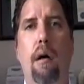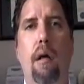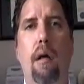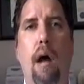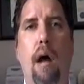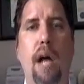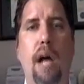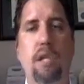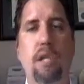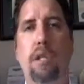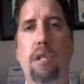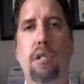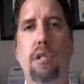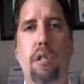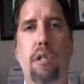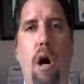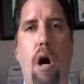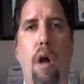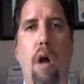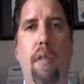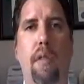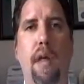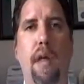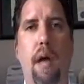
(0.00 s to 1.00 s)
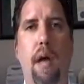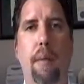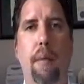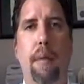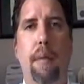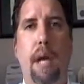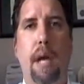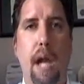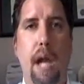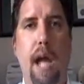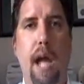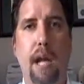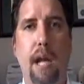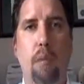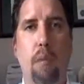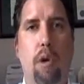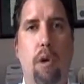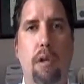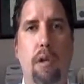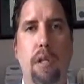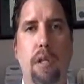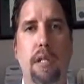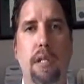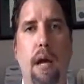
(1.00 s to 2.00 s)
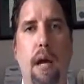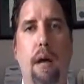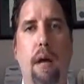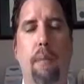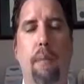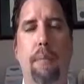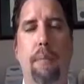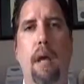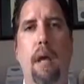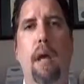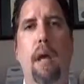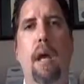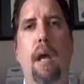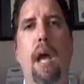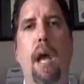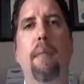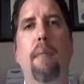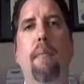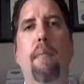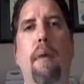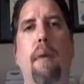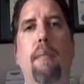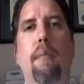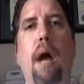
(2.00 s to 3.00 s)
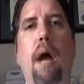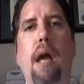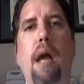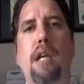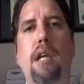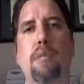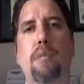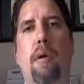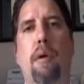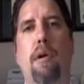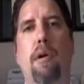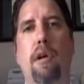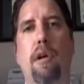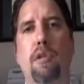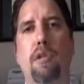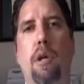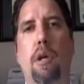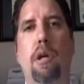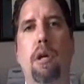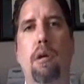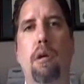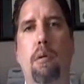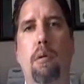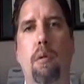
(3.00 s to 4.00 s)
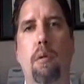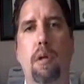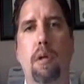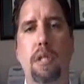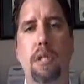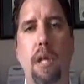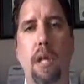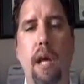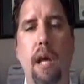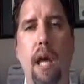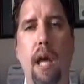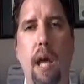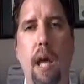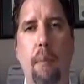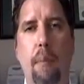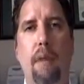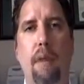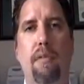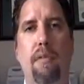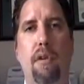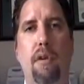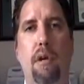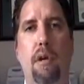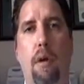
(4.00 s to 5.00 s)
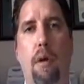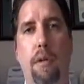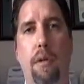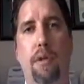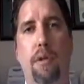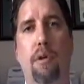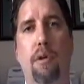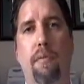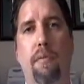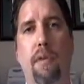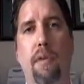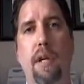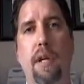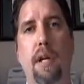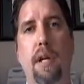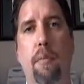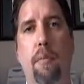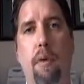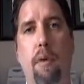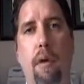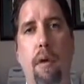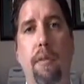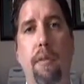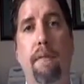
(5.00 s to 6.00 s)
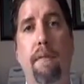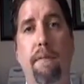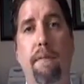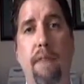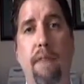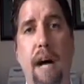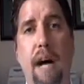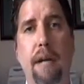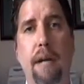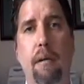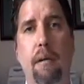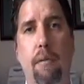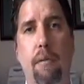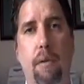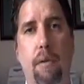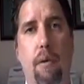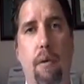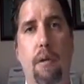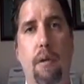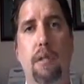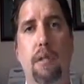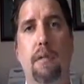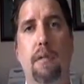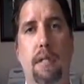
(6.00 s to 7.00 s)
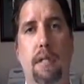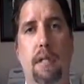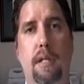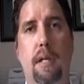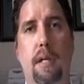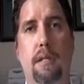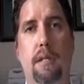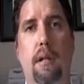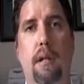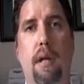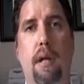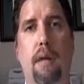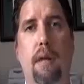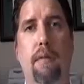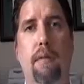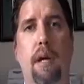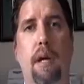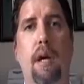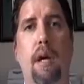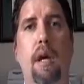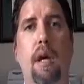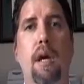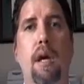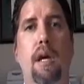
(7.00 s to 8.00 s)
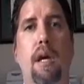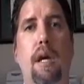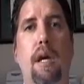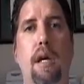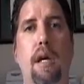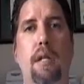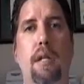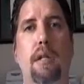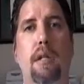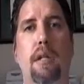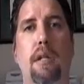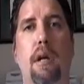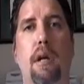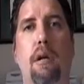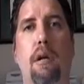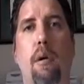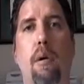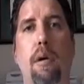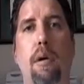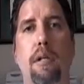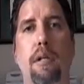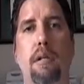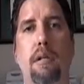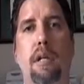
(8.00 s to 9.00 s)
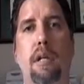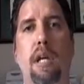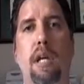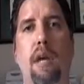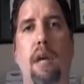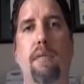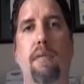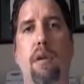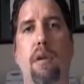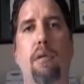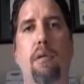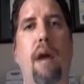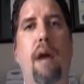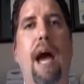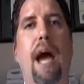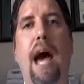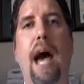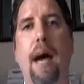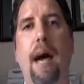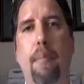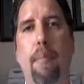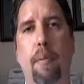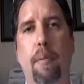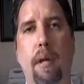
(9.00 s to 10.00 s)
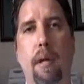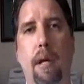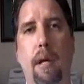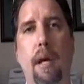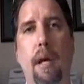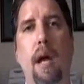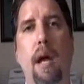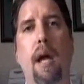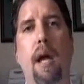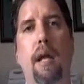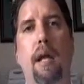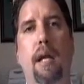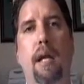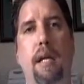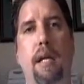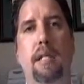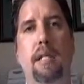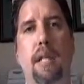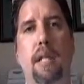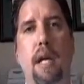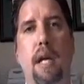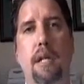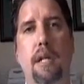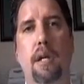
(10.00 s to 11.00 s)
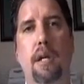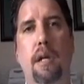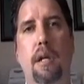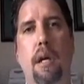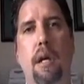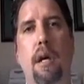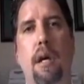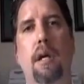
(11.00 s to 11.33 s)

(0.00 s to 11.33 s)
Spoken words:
I should just call them and I can work this out. And in my experience, what's going to happen if you call the toll-free number on the final notice of intent to levy is that they're going to give you happily an extension